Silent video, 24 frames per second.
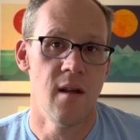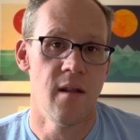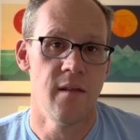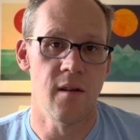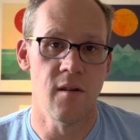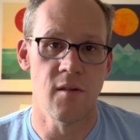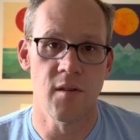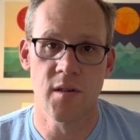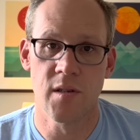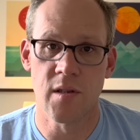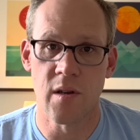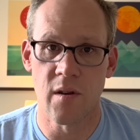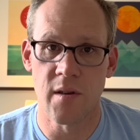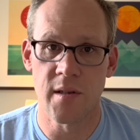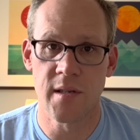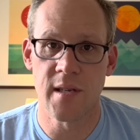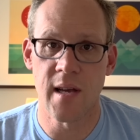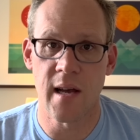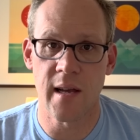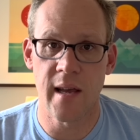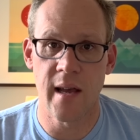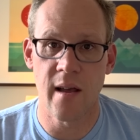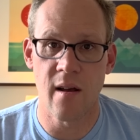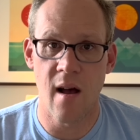Those
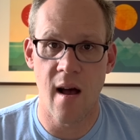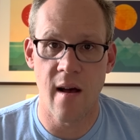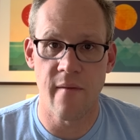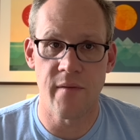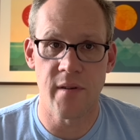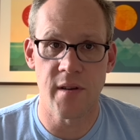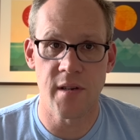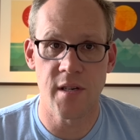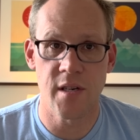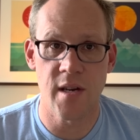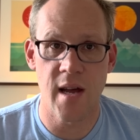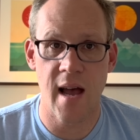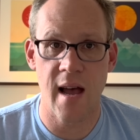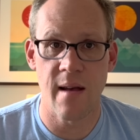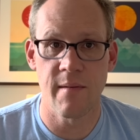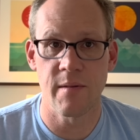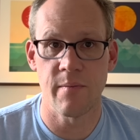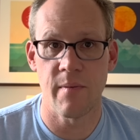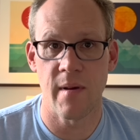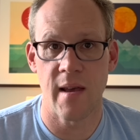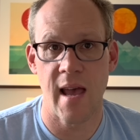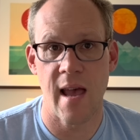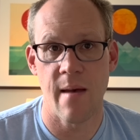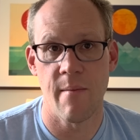soul-sucking office jobs
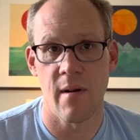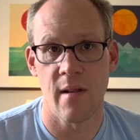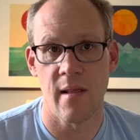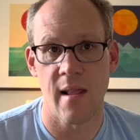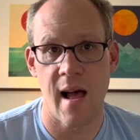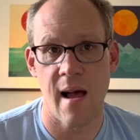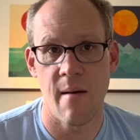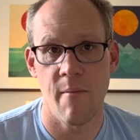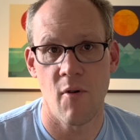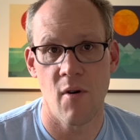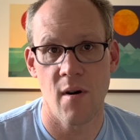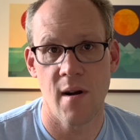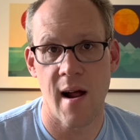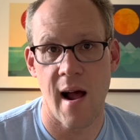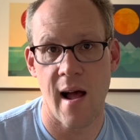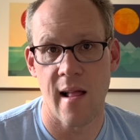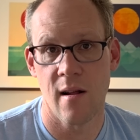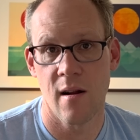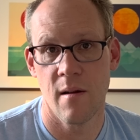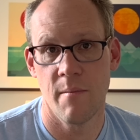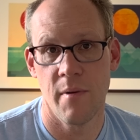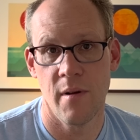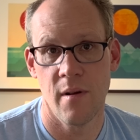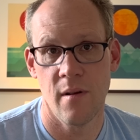became a lot more
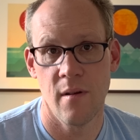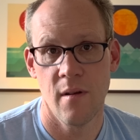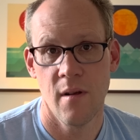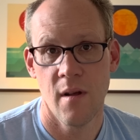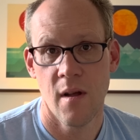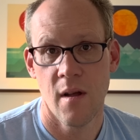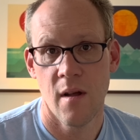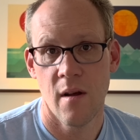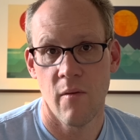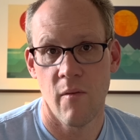tolerable